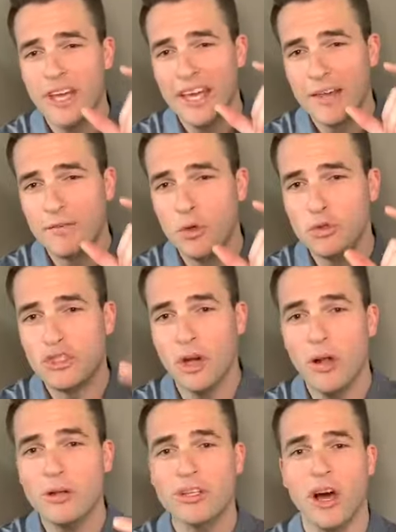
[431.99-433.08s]
If you
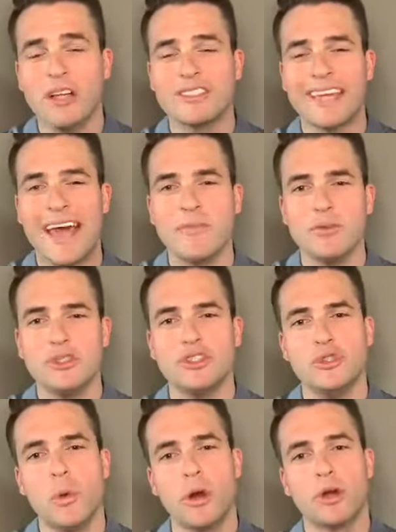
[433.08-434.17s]
dollar cost average,
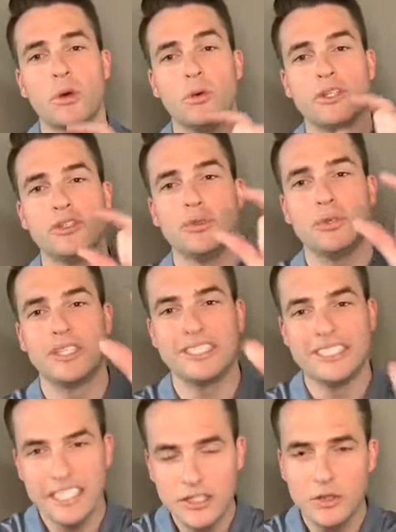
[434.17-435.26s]
you are going to
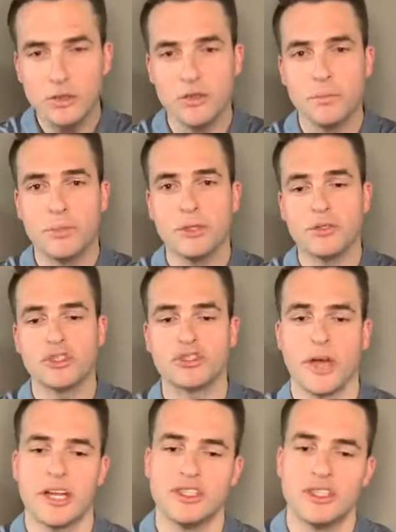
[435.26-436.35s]
continue to build the
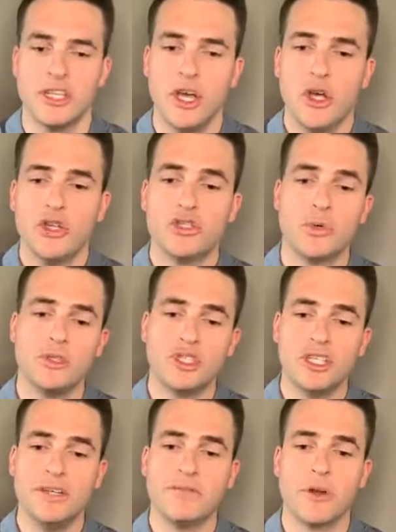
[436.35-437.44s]
strategy to
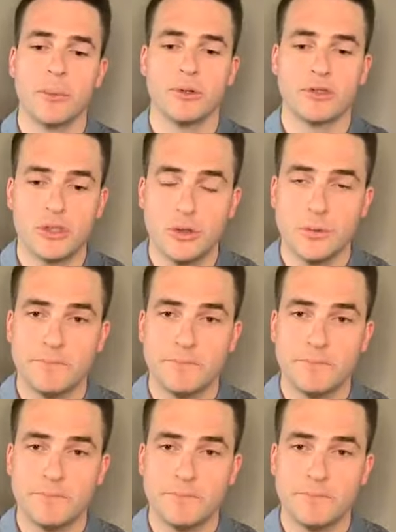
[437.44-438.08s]
achieve number 2.